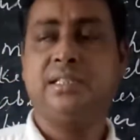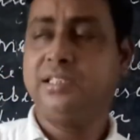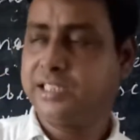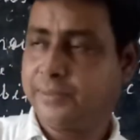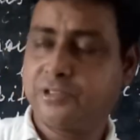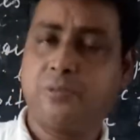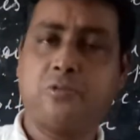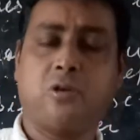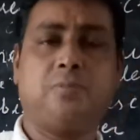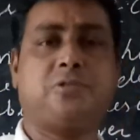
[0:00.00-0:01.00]
These types
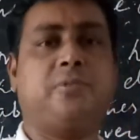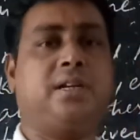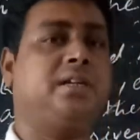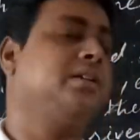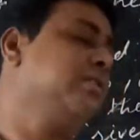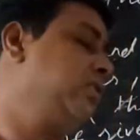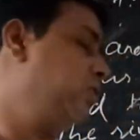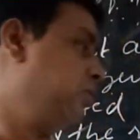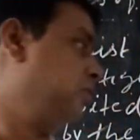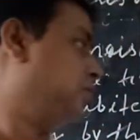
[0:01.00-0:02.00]
of crops were
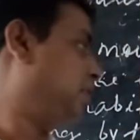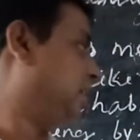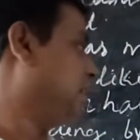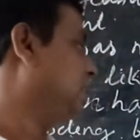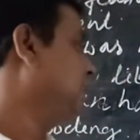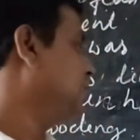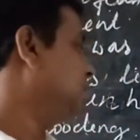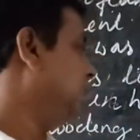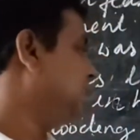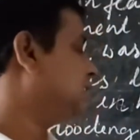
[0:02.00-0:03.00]
grown. Okay,
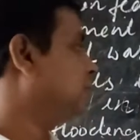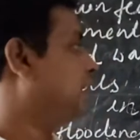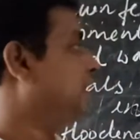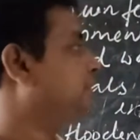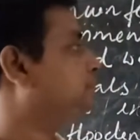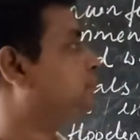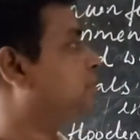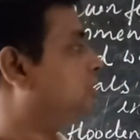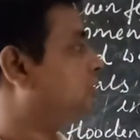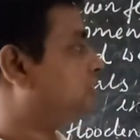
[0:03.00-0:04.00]
that's why,
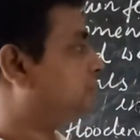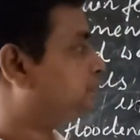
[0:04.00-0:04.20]
because